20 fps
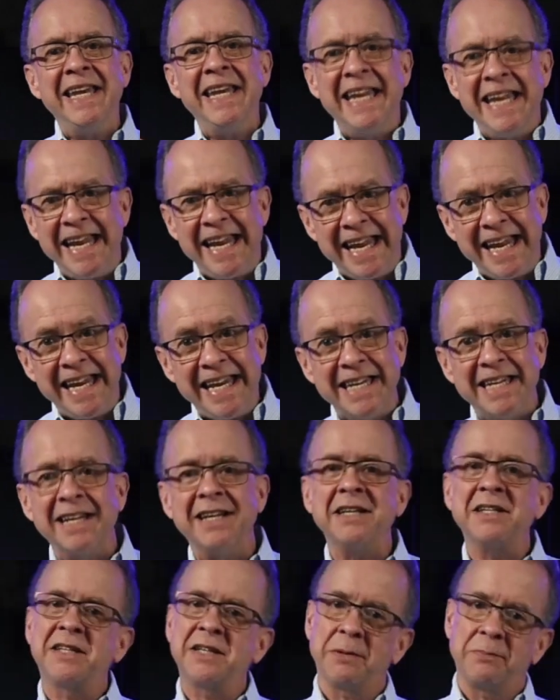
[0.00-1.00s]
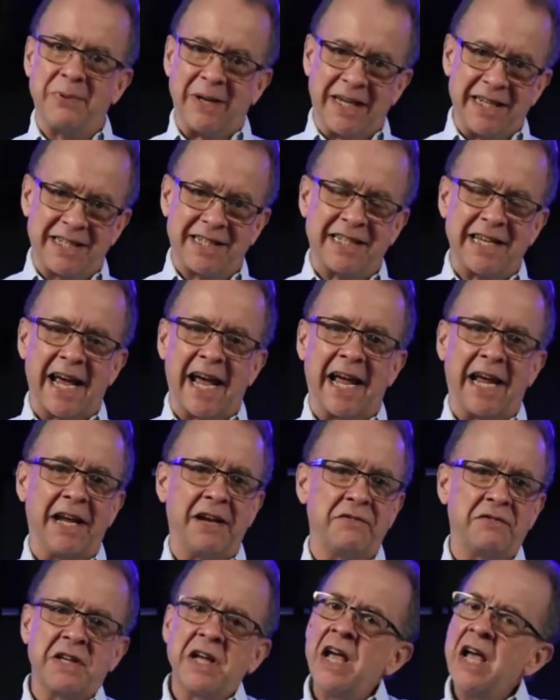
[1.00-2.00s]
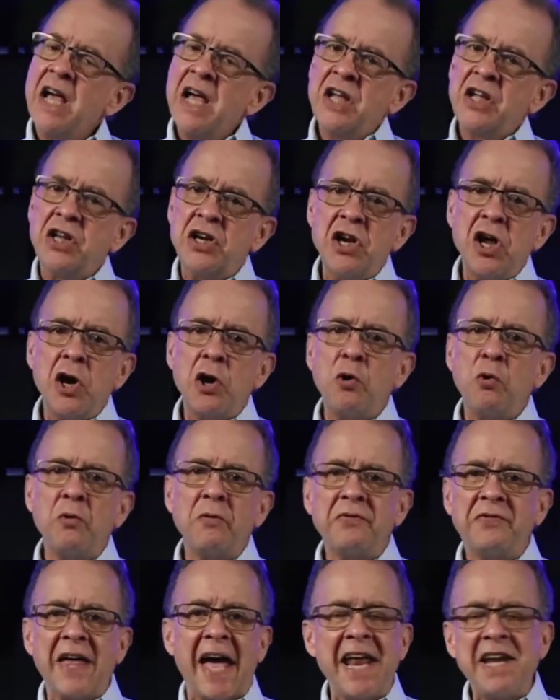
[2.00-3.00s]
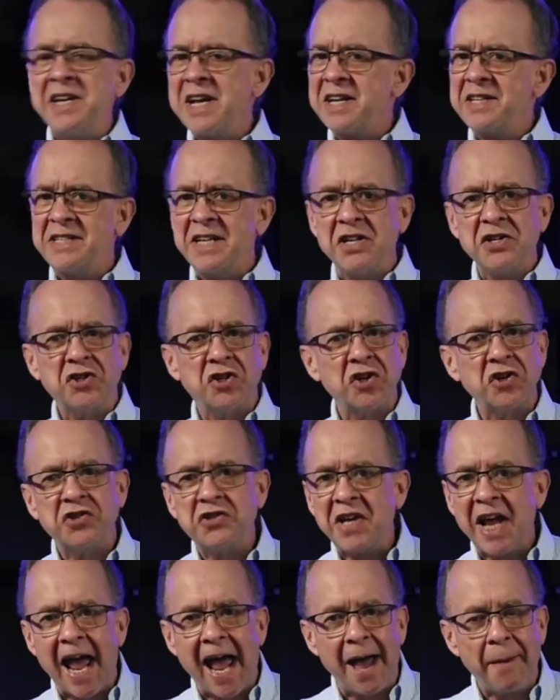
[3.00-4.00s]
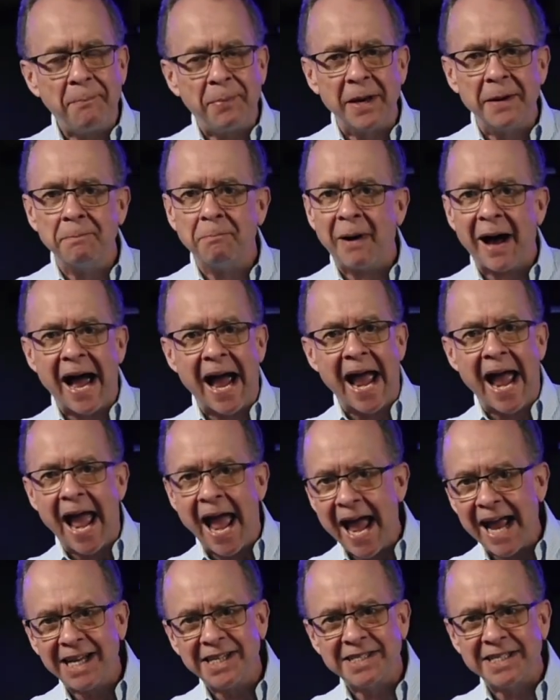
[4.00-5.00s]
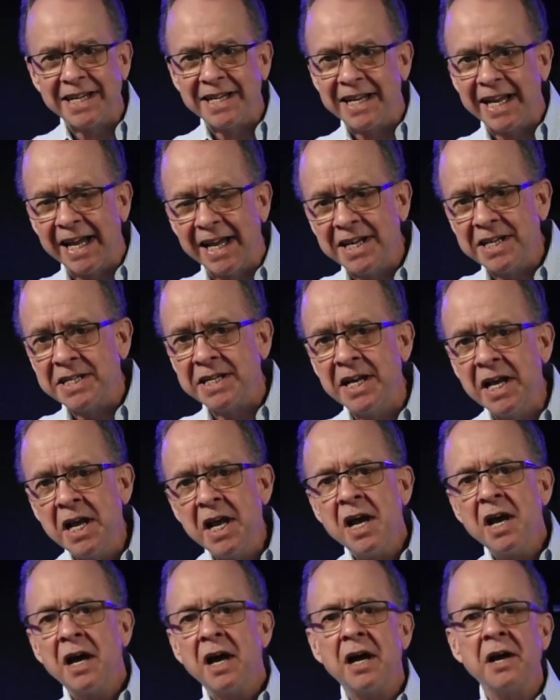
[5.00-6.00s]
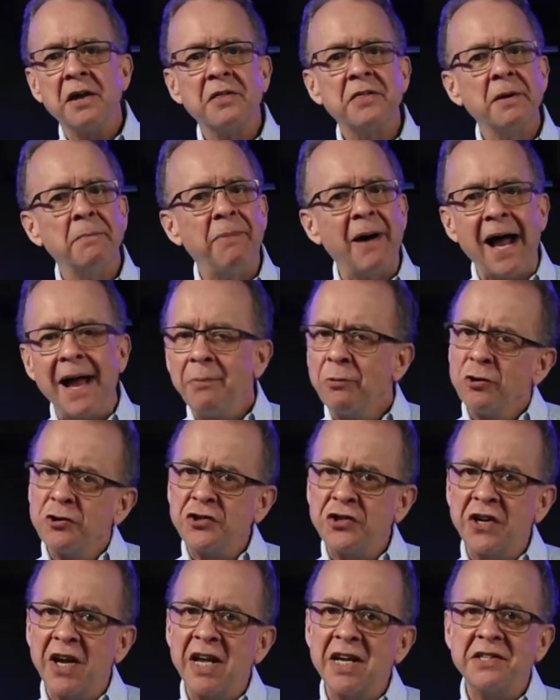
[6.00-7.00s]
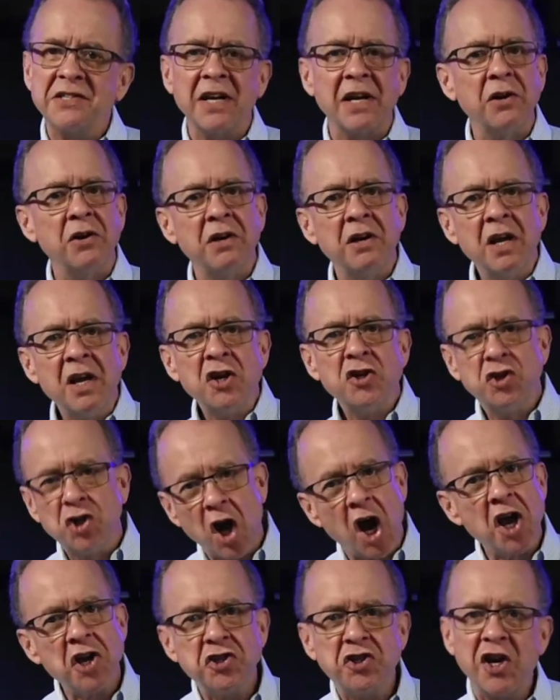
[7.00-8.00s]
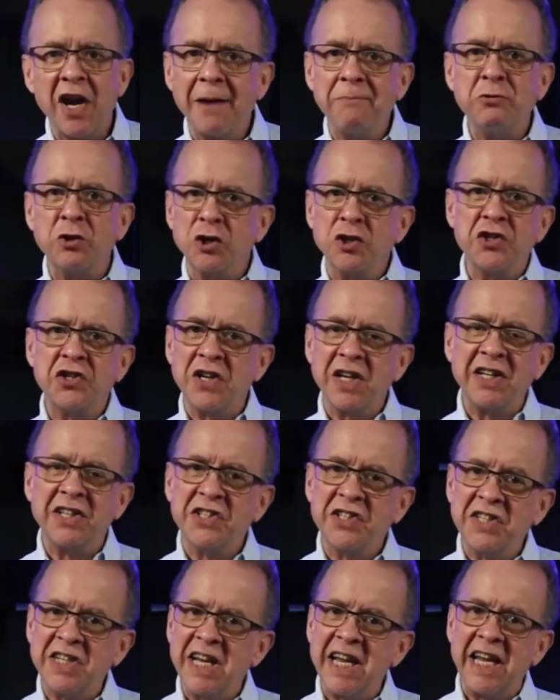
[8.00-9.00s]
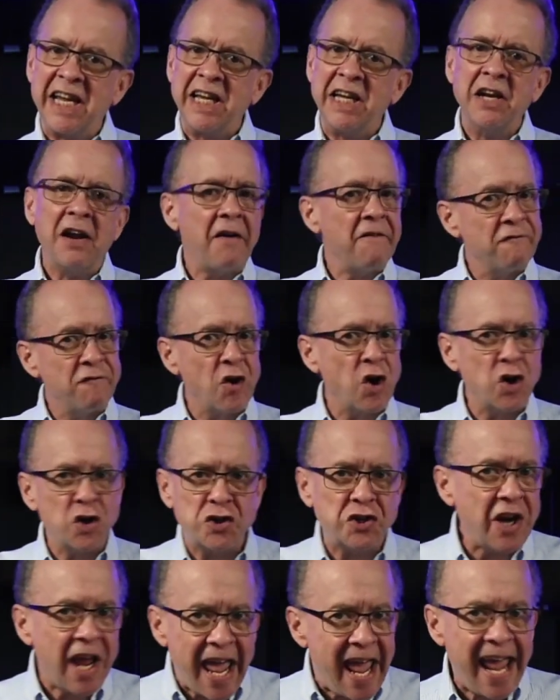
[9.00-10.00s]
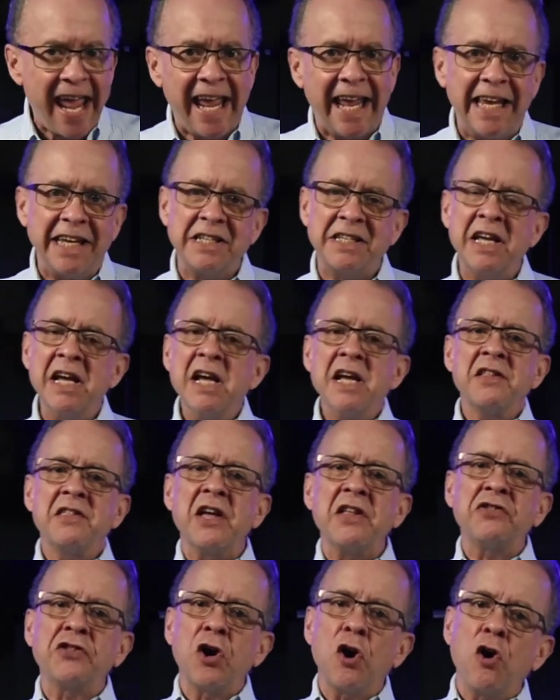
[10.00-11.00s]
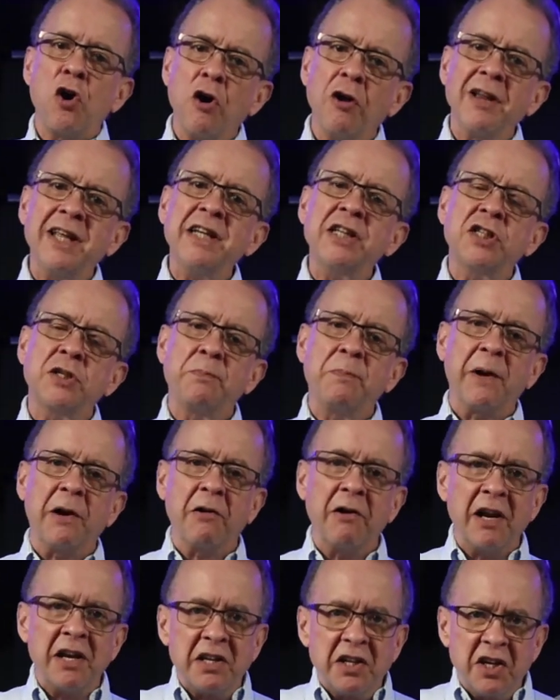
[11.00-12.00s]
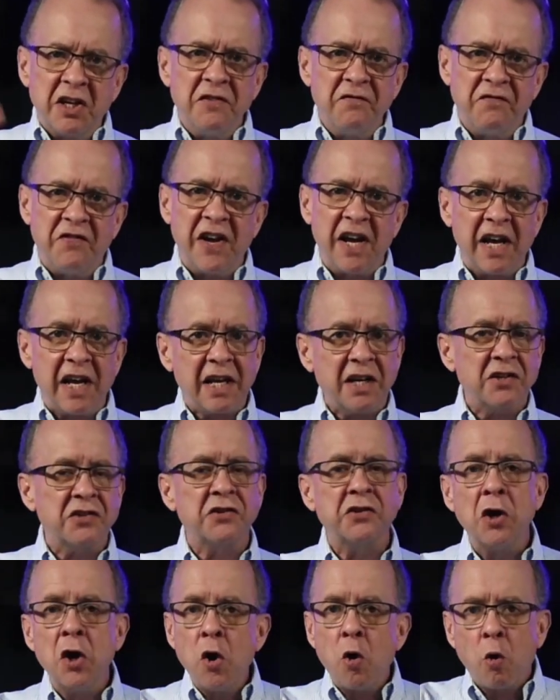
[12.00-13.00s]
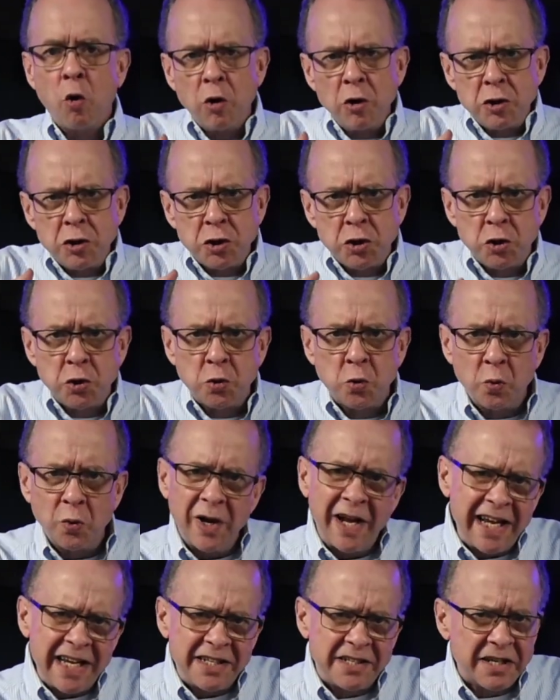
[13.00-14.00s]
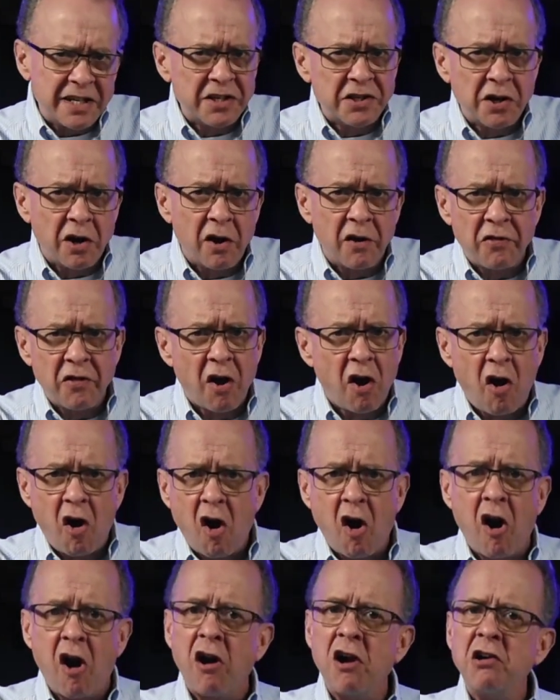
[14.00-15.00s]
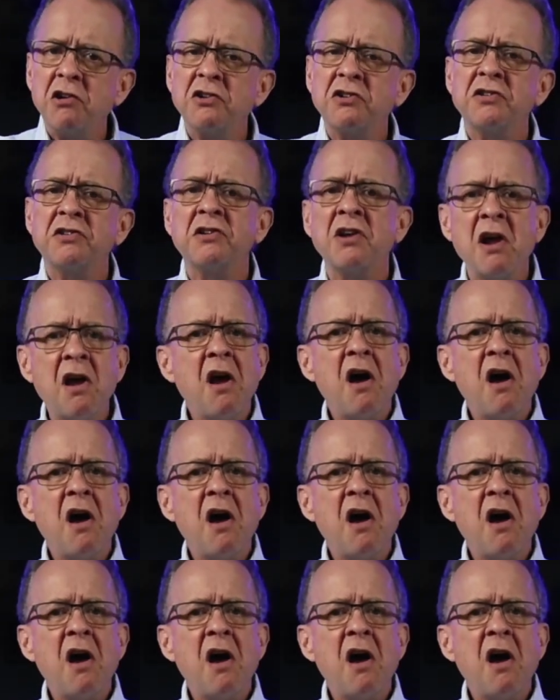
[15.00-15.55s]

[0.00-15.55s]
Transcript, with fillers: need to be saved. You know, that doesn't just happen by accident. Uh, the Bible says in John chapter sixteen, verse eight, that the Holy Spirit convicts or squeezes on the hearts